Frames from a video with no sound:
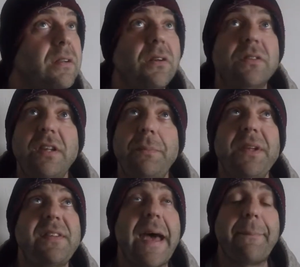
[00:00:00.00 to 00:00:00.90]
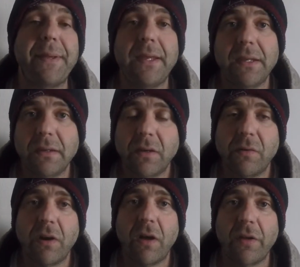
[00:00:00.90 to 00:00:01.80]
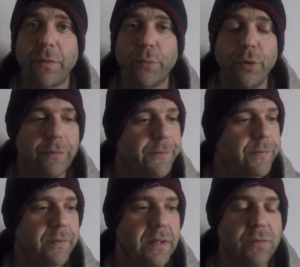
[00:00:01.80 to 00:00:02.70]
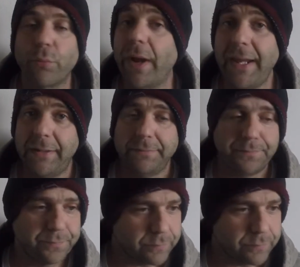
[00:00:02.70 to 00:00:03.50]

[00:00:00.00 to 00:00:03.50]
little tippy-tappy going on the roof. That's rain.